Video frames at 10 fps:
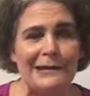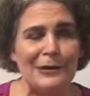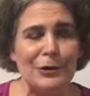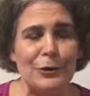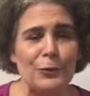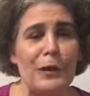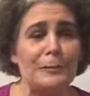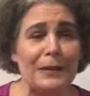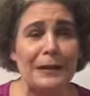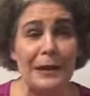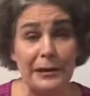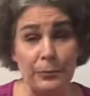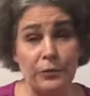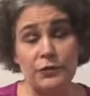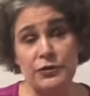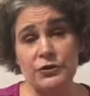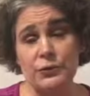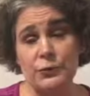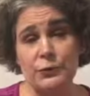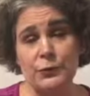you know, not being able
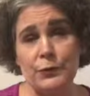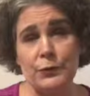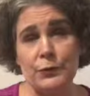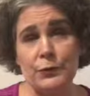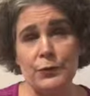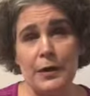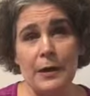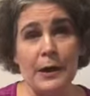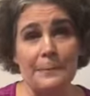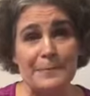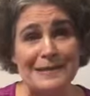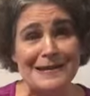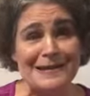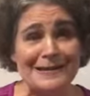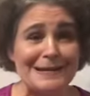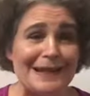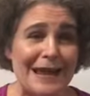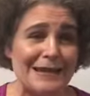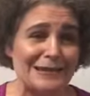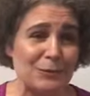to update
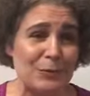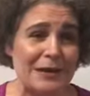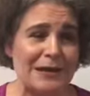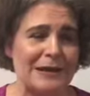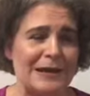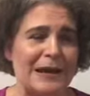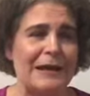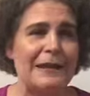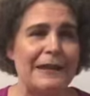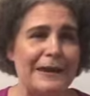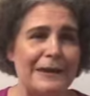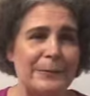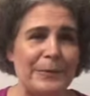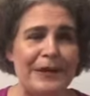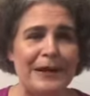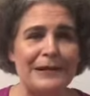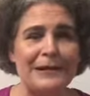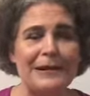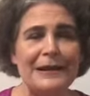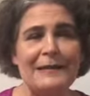last week like I had
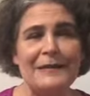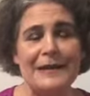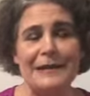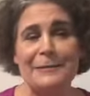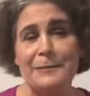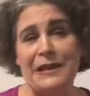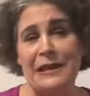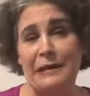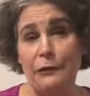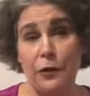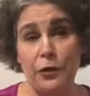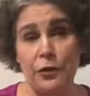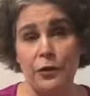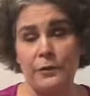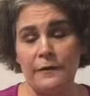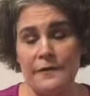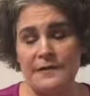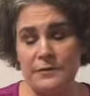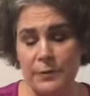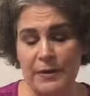planned, and then it being longer
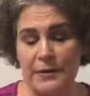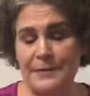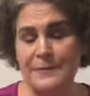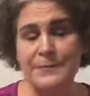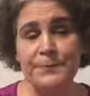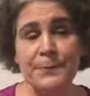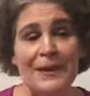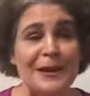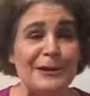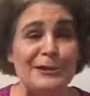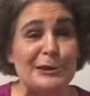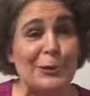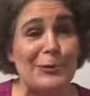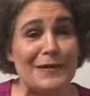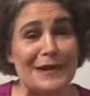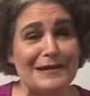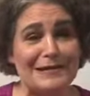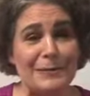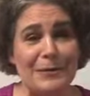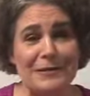this week. So that
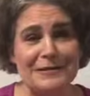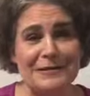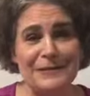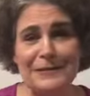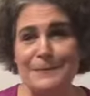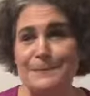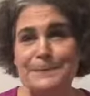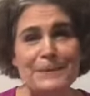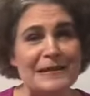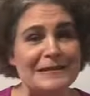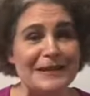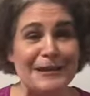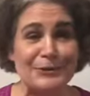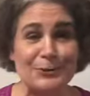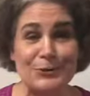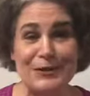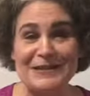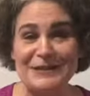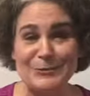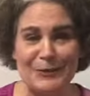is a positive. See, I told you
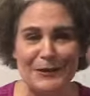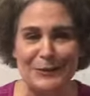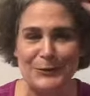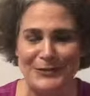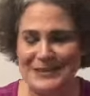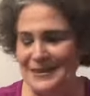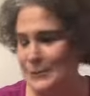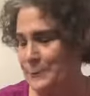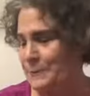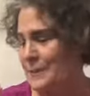guys it's really noisy here.